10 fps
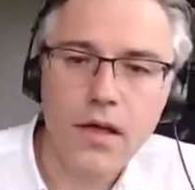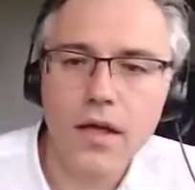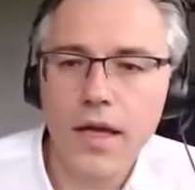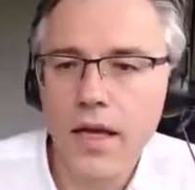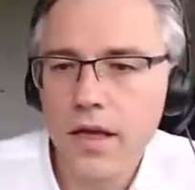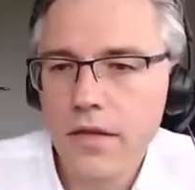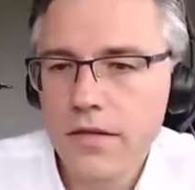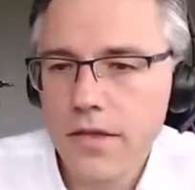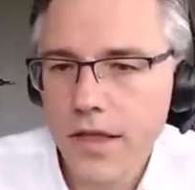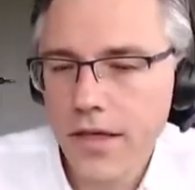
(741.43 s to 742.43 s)

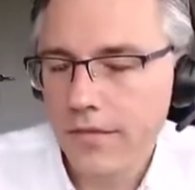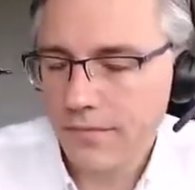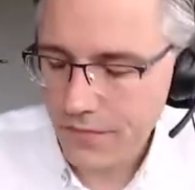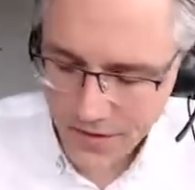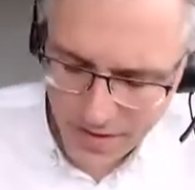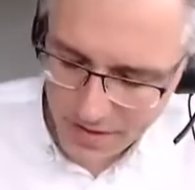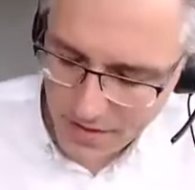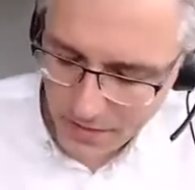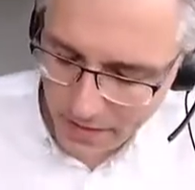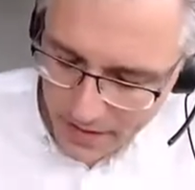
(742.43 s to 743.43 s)
And this
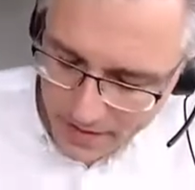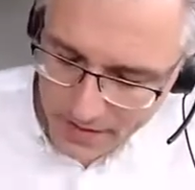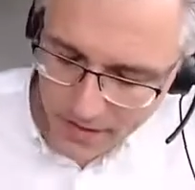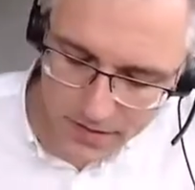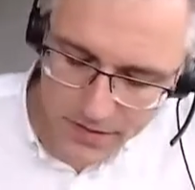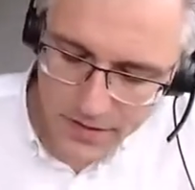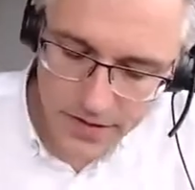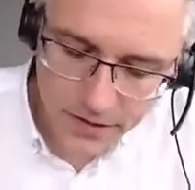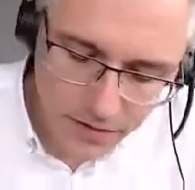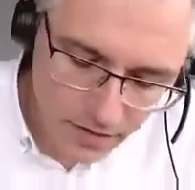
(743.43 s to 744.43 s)
is
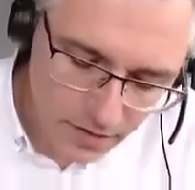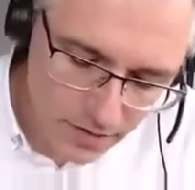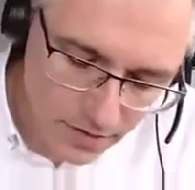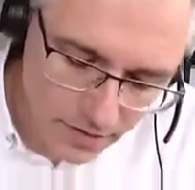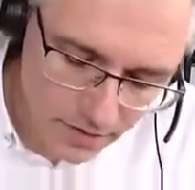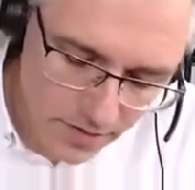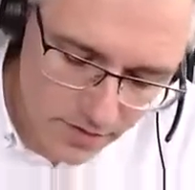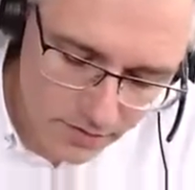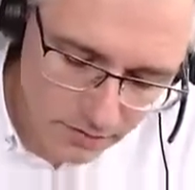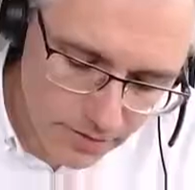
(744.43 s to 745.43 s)
basically, this
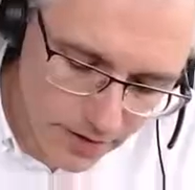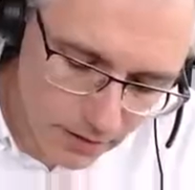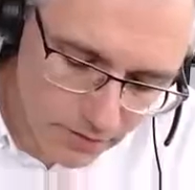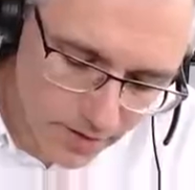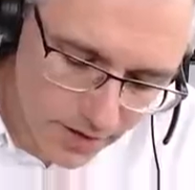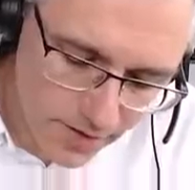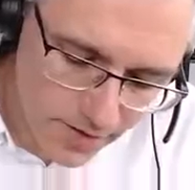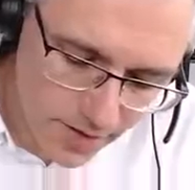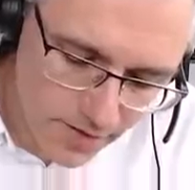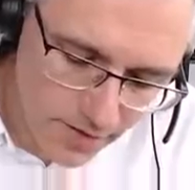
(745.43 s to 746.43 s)
is all about
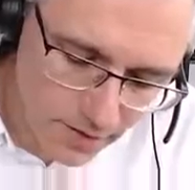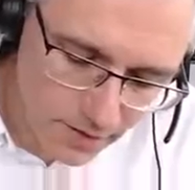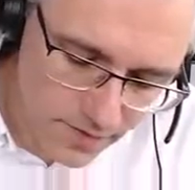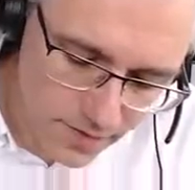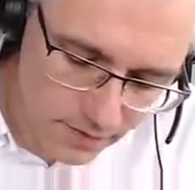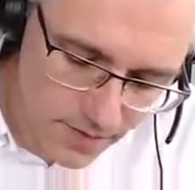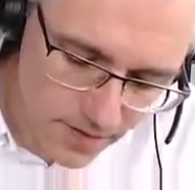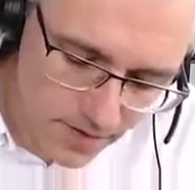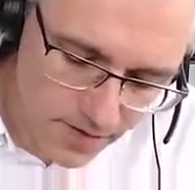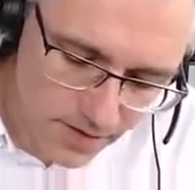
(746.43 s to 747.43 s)
assessing, so it's an
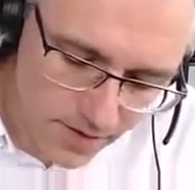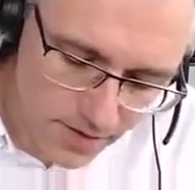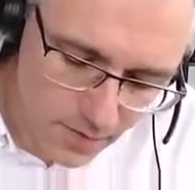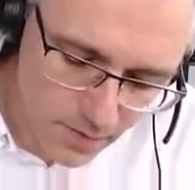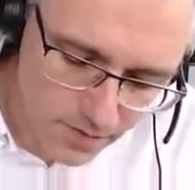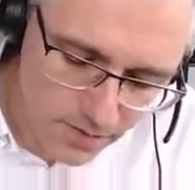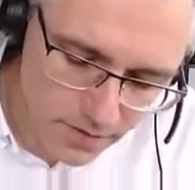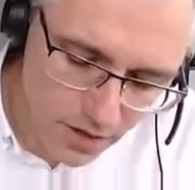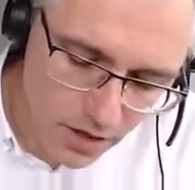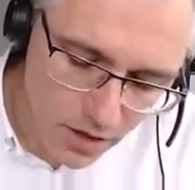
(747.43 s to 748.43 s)
assessment
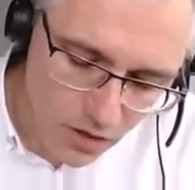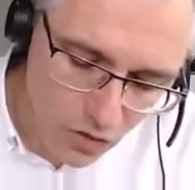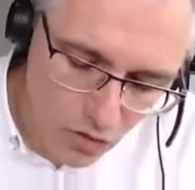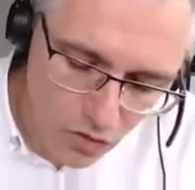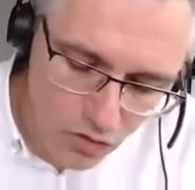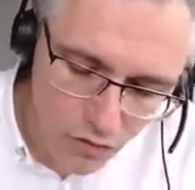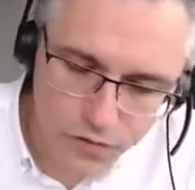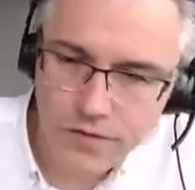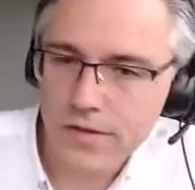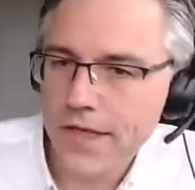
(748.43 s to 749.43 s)

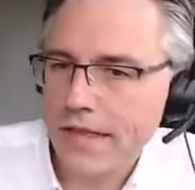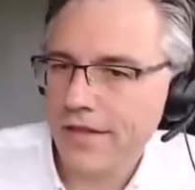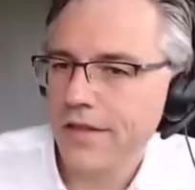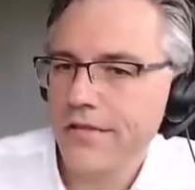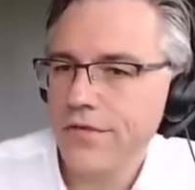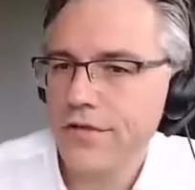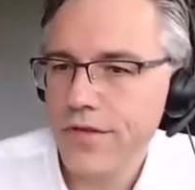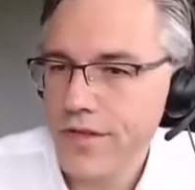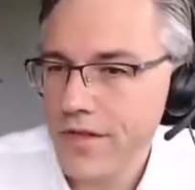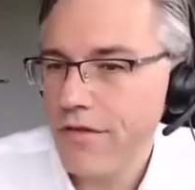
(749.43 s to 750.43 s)
of that
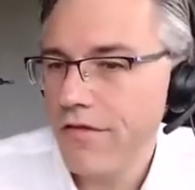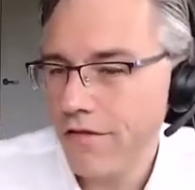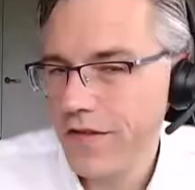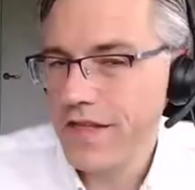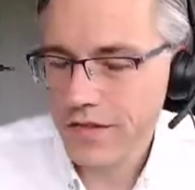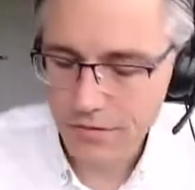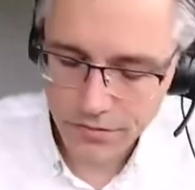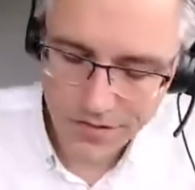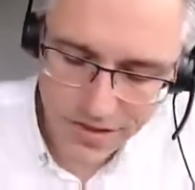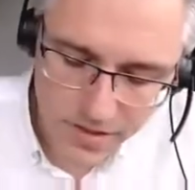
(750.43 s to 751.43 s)
country's fiscal
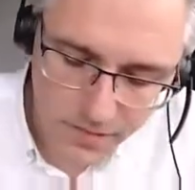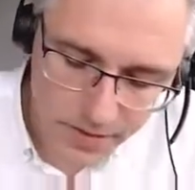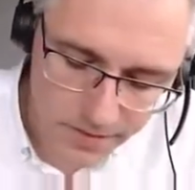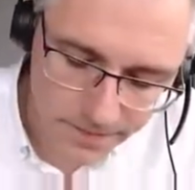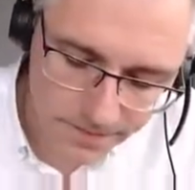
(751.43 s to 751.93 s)
discipline.